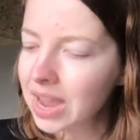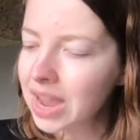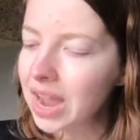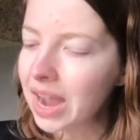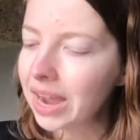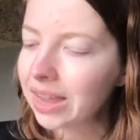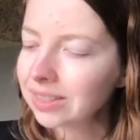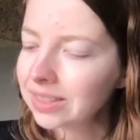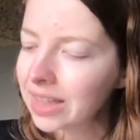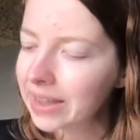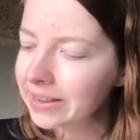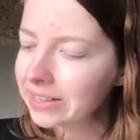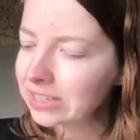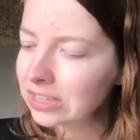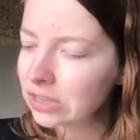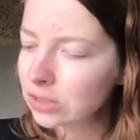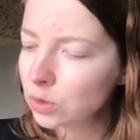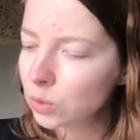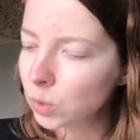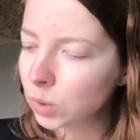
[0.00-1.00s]
Headlines
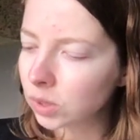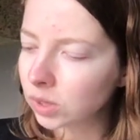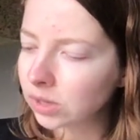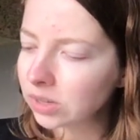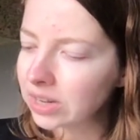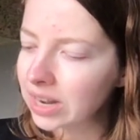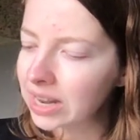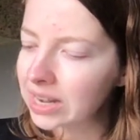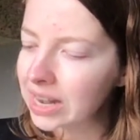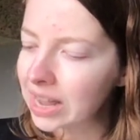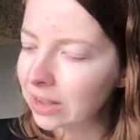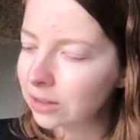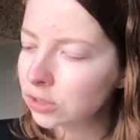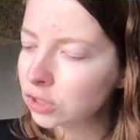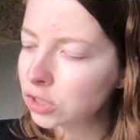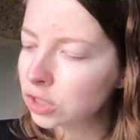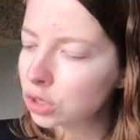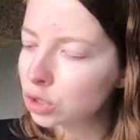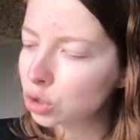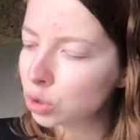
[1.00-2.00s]
in the world
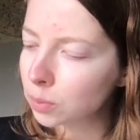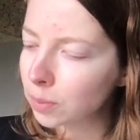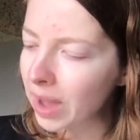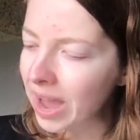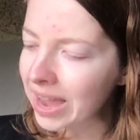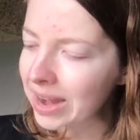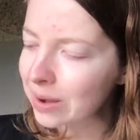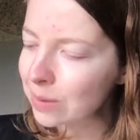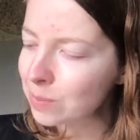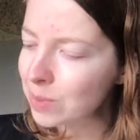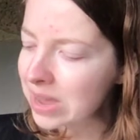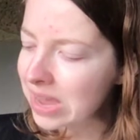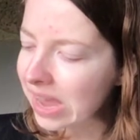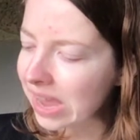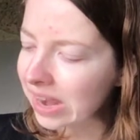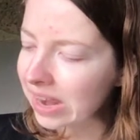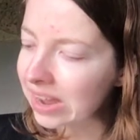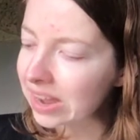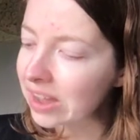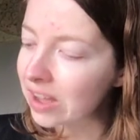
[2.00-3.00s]
announced the dramatic
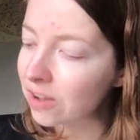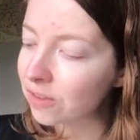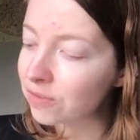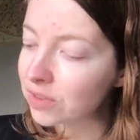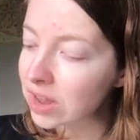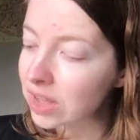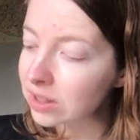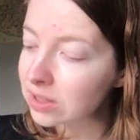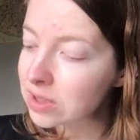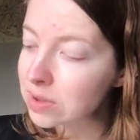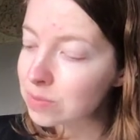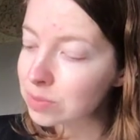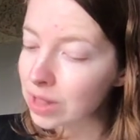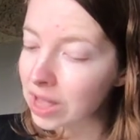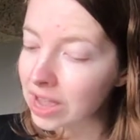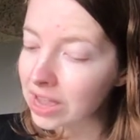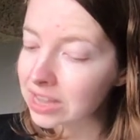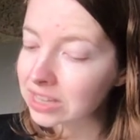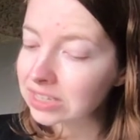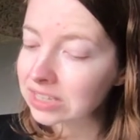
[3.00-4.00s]
beginning of Nellie
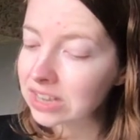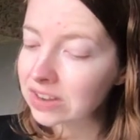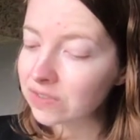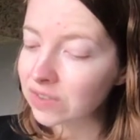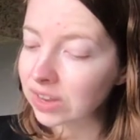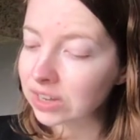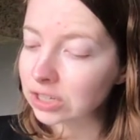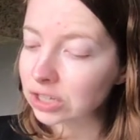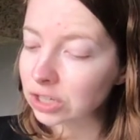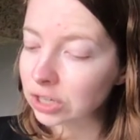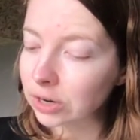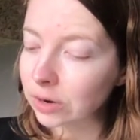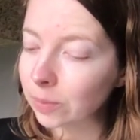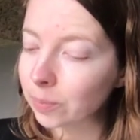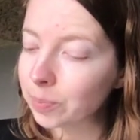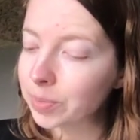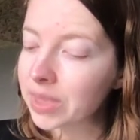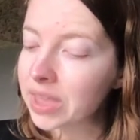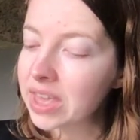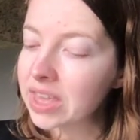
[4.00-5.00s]
Bly's adventure.
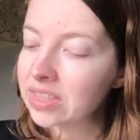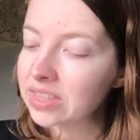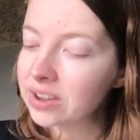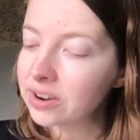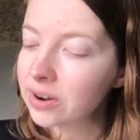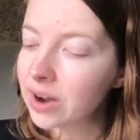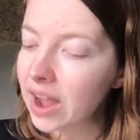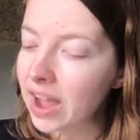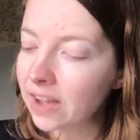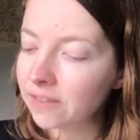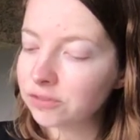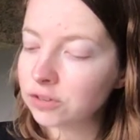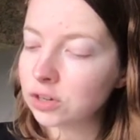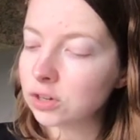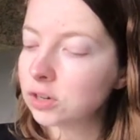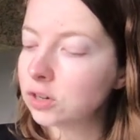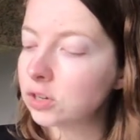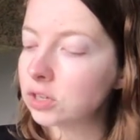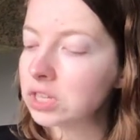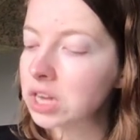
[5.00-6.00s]

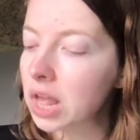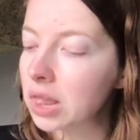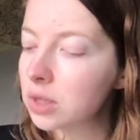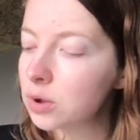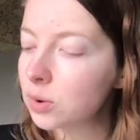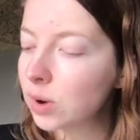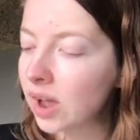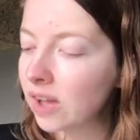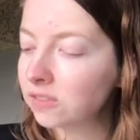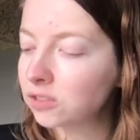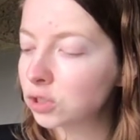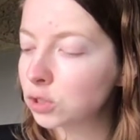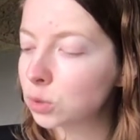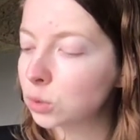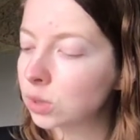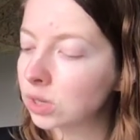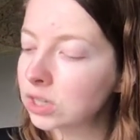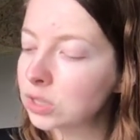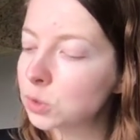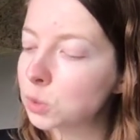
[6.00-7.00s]
Thereafter, her telegraph
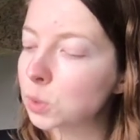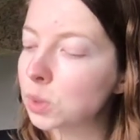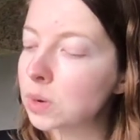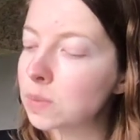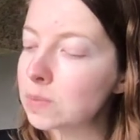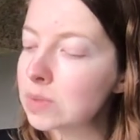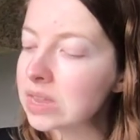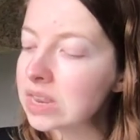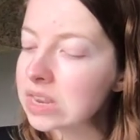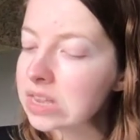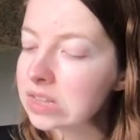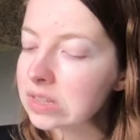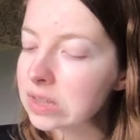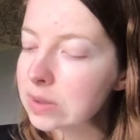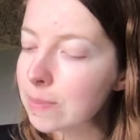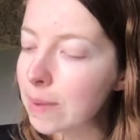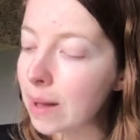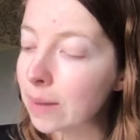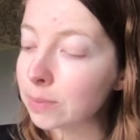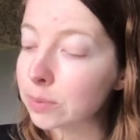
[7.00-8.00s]
stories were immediately
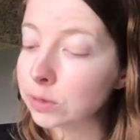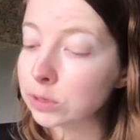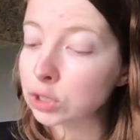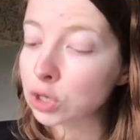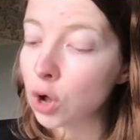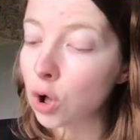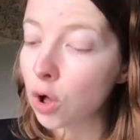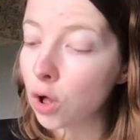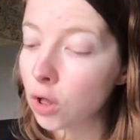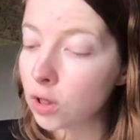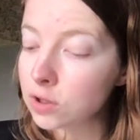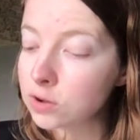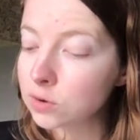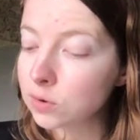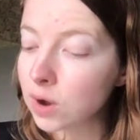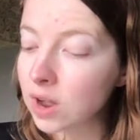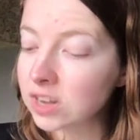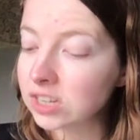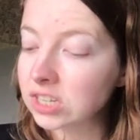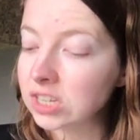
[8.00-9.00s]
published all
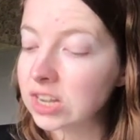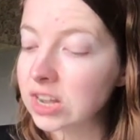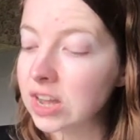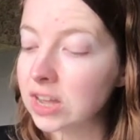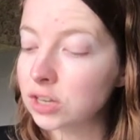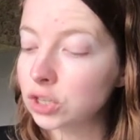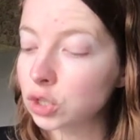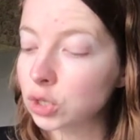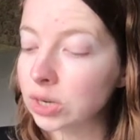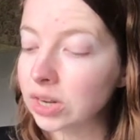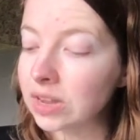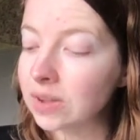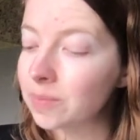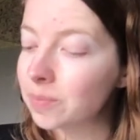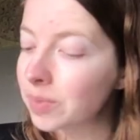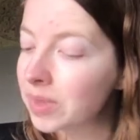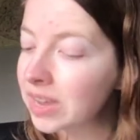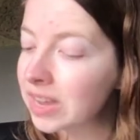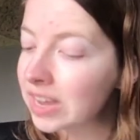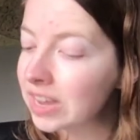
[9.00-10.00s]
across the country.
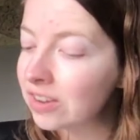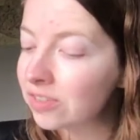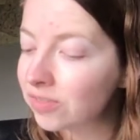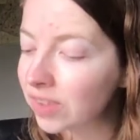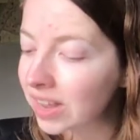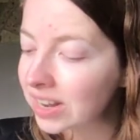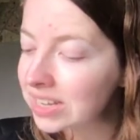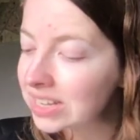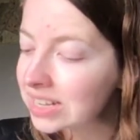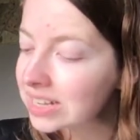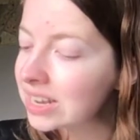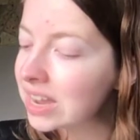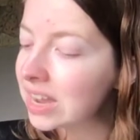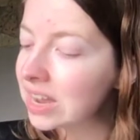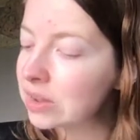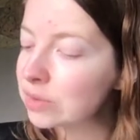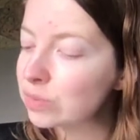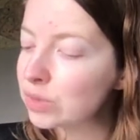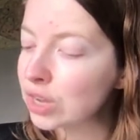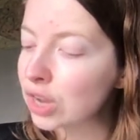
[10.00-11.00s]
Invented
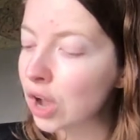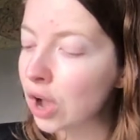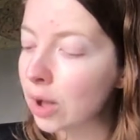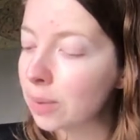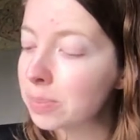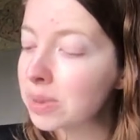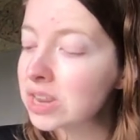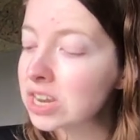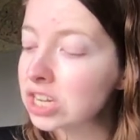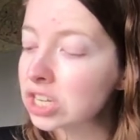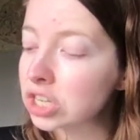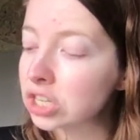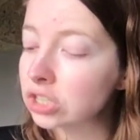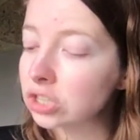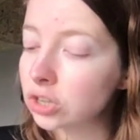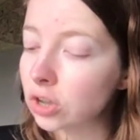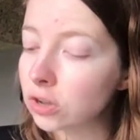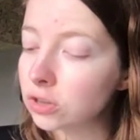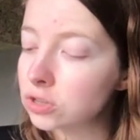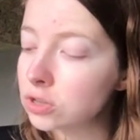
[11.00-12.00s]
games and
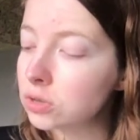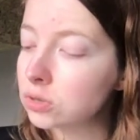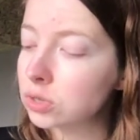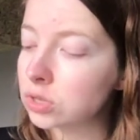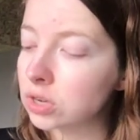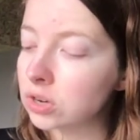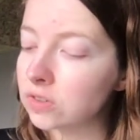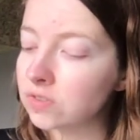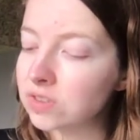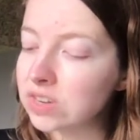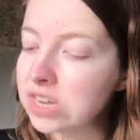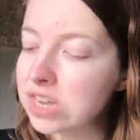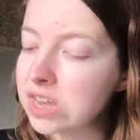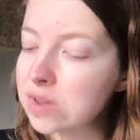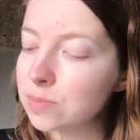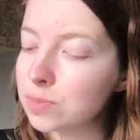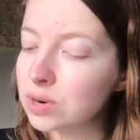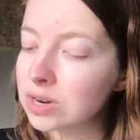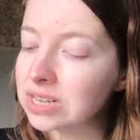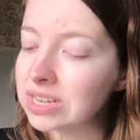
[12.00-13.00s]
competitions also served to
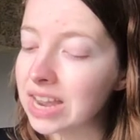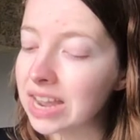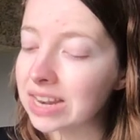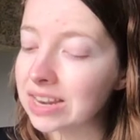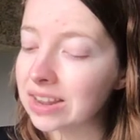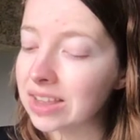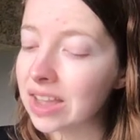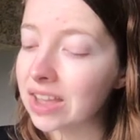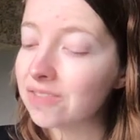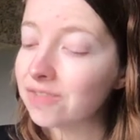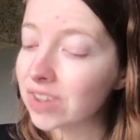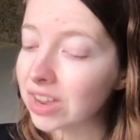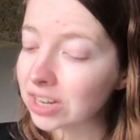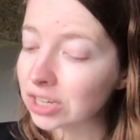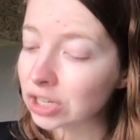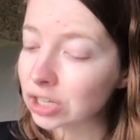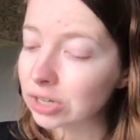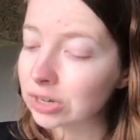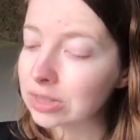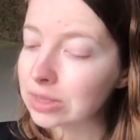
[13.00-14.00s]
keep her
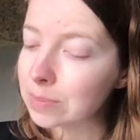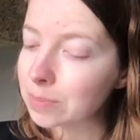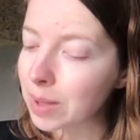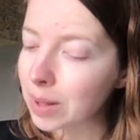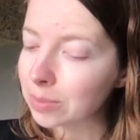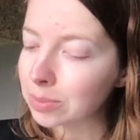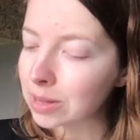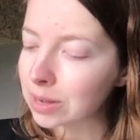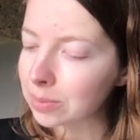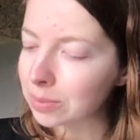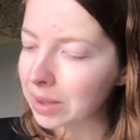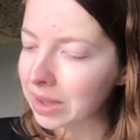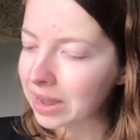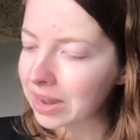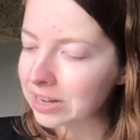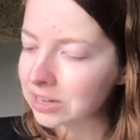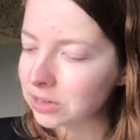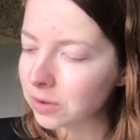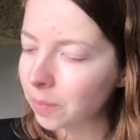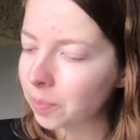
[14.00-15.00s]
adventure in the public mind.